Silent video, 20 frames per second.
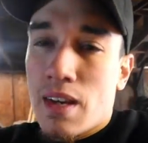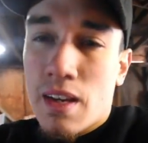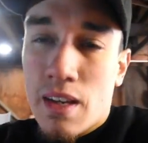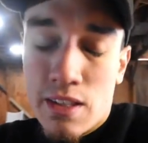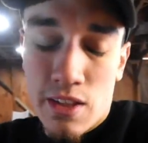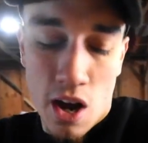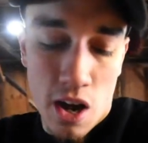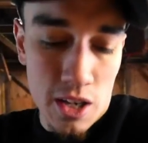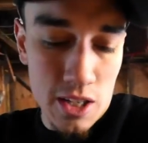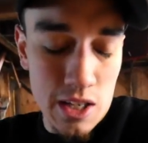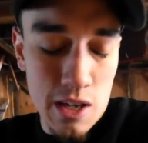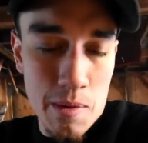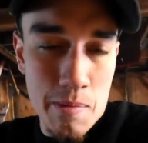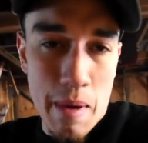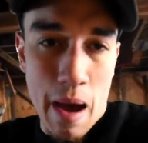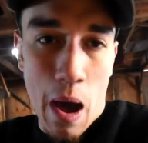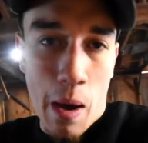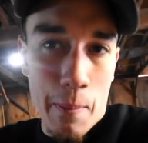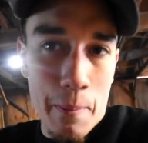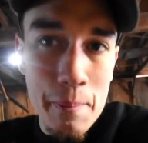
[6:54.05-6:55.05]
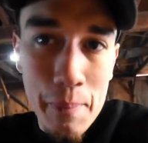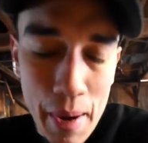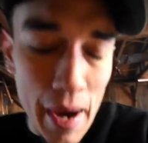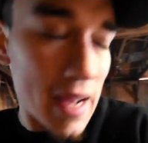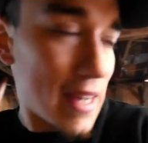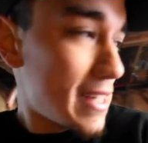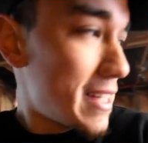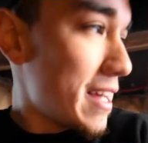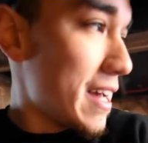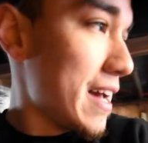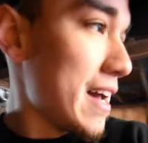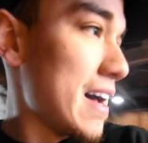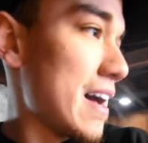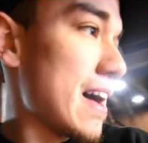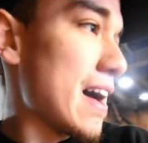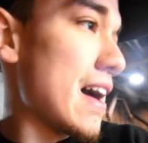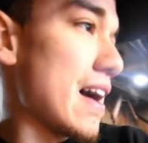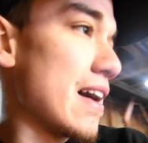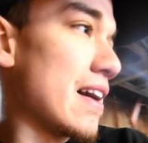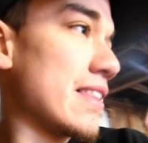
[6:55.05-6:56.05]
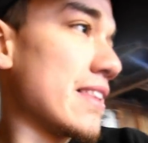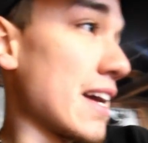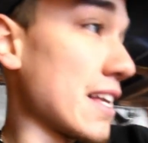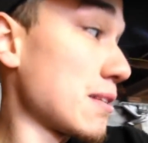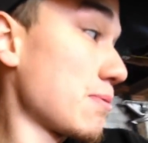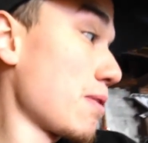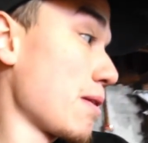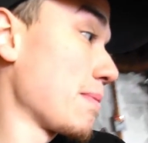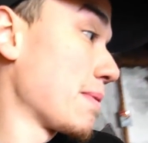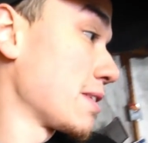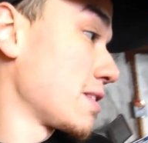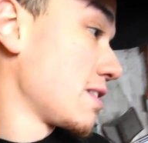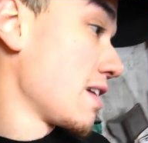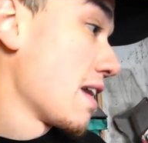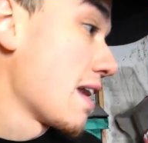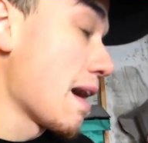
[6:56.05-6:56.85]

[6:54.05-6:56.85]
talk to you about. But that's pretty much done.